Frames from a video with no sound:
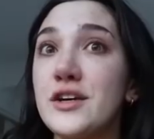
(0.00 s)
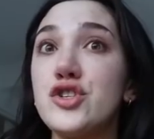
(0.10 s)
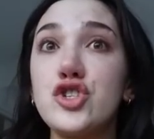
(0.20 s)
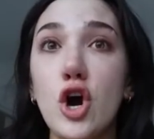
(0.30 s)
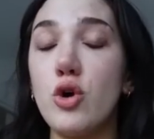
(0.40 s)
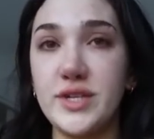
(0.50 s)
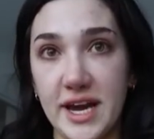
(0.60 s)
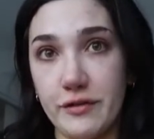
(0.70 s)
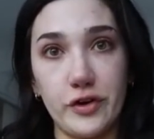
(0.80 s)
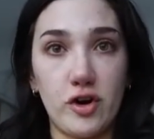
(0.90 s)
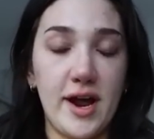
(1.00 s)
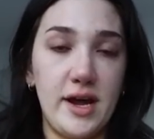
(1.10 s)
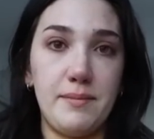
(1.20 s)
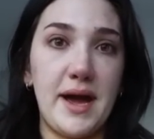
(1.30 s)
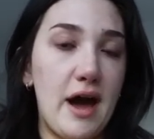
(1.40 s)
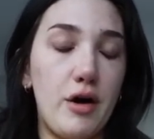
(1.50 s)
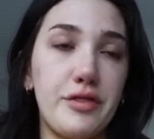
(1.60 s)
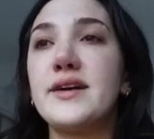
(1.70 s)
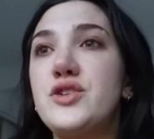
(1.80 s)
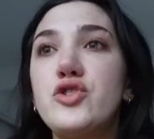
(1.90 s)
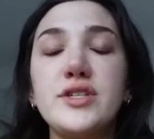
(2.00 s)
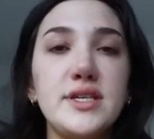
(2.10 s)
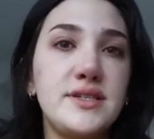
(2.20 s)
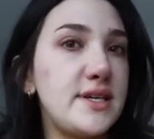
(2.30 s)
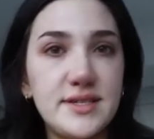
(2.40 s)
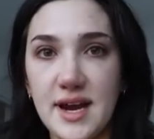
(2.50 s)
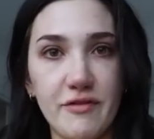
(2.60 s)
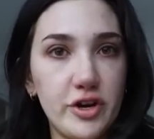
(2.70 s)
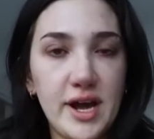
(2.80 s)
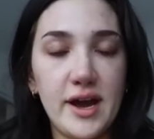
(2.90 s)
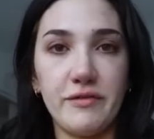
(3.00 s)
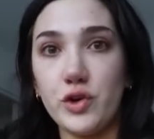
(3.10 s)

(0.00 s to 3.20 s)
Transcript: I so take for granted my health because you just exist every day.